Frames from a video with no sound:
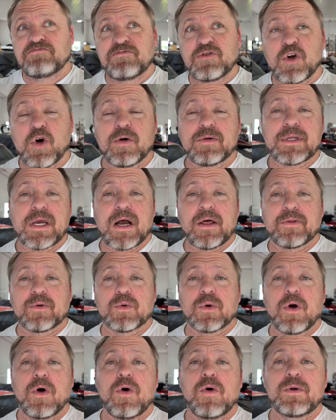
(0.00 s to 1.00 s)
go down the
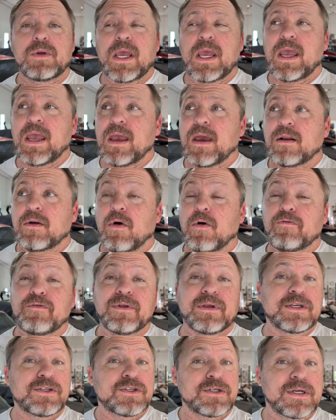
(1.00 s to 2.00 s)
road, and hopefully
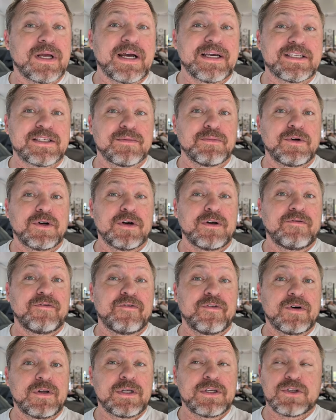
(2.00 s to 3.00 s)
get you guys some good
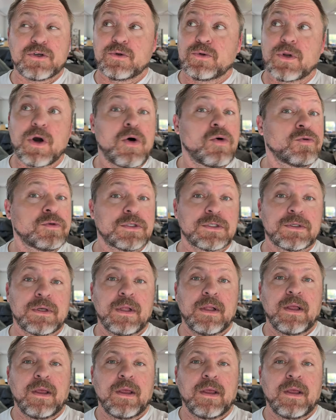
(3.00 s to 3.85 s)
footage. Who knows?